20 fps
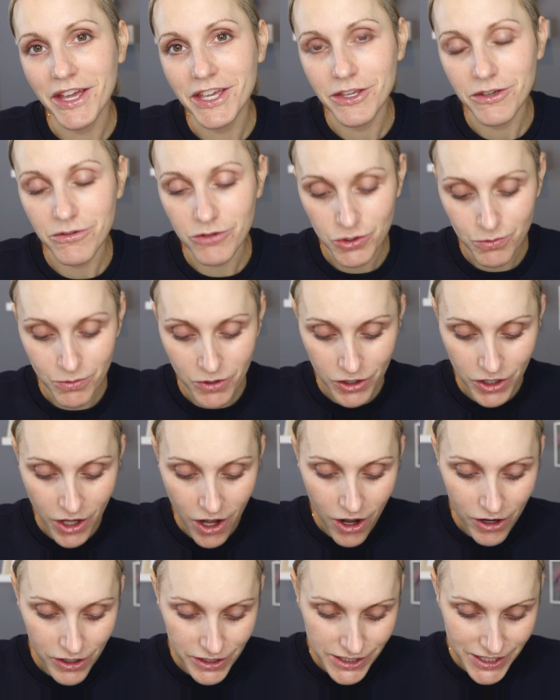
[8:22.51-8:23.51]
usual
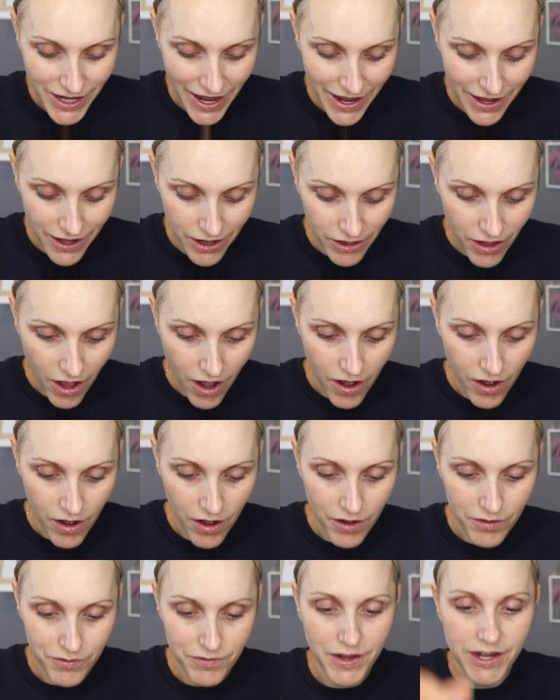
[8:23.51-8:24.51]
cocktail
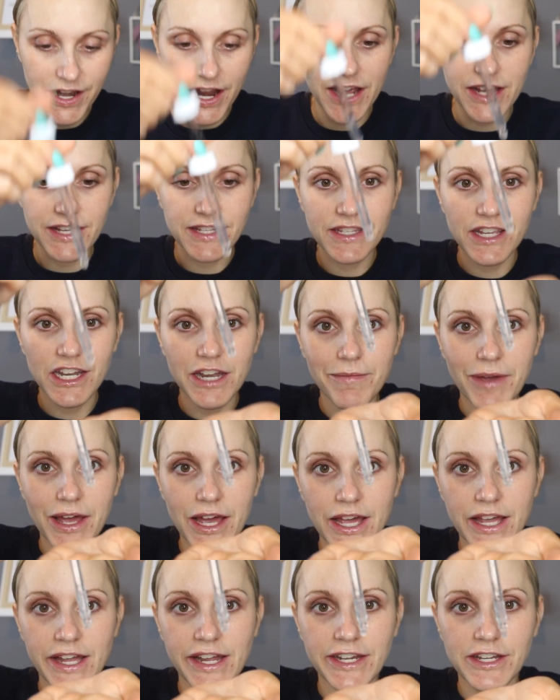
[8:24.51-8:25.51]
of
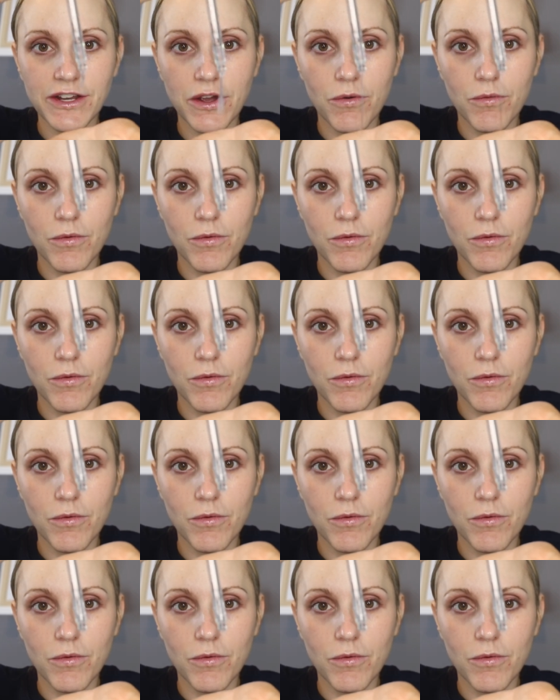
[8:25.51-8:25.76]
niacinamide,